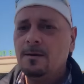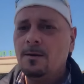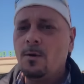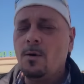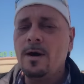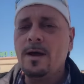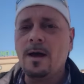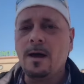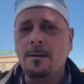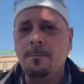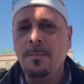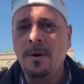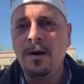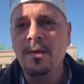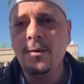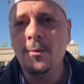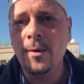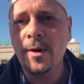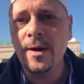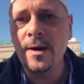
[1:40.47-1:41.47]
oh yeah, by
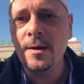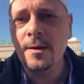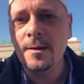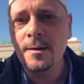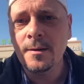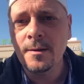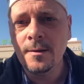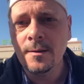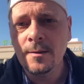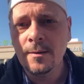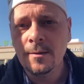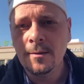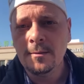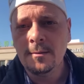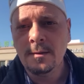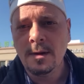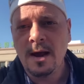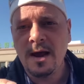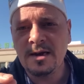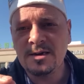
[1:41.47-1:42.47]
the way,
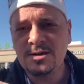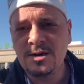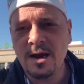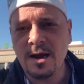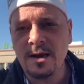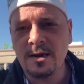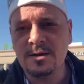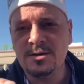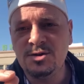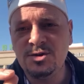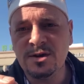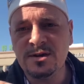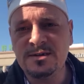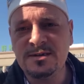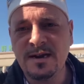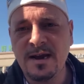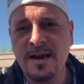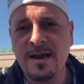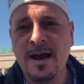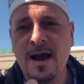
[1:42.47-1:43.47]
hashtag just
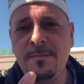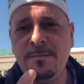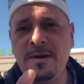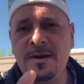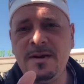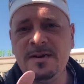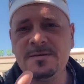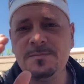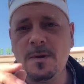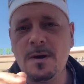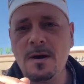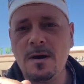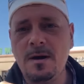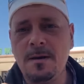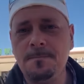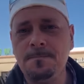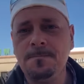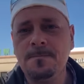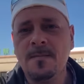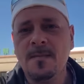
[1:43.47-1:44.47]
saying, hi Mindy's
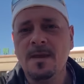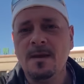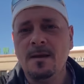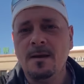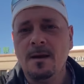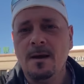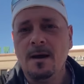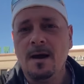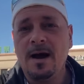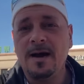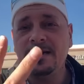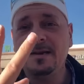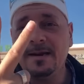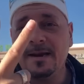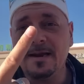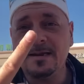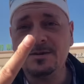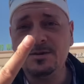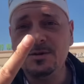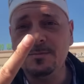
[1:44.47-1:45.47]
mom. I did
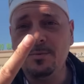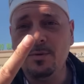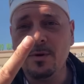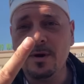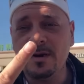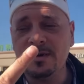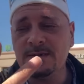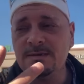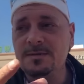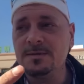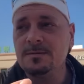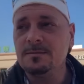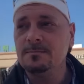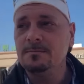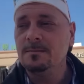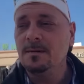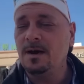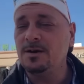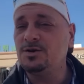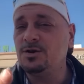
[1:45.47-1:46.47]
get 2 points.
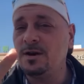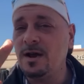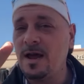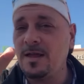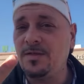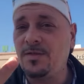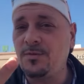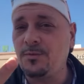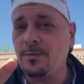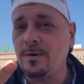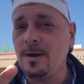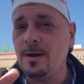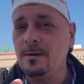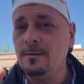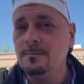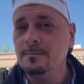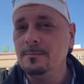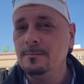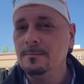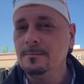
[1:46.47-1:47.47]
I should have had 3,
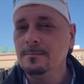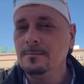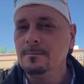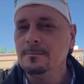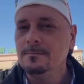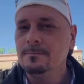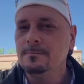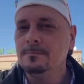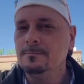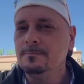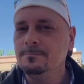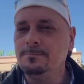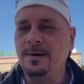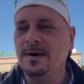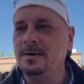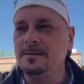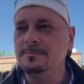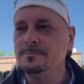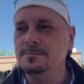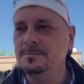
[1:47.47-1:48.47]

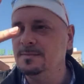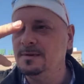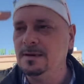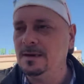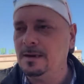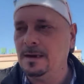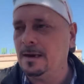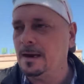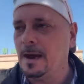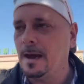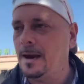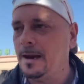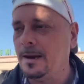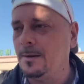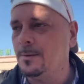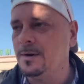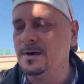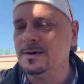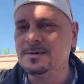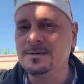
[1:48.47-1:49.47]
but yeah,
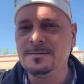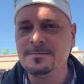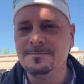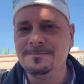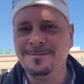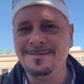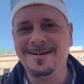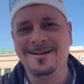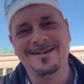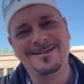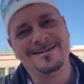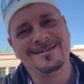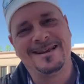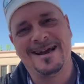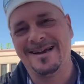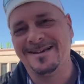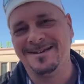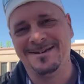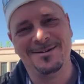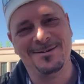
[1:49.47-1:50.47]
anyways, I just
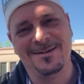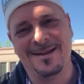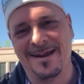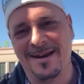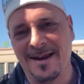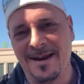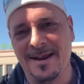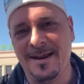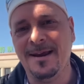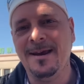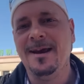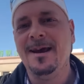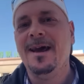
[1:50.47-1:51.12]
had to do that, Eddie.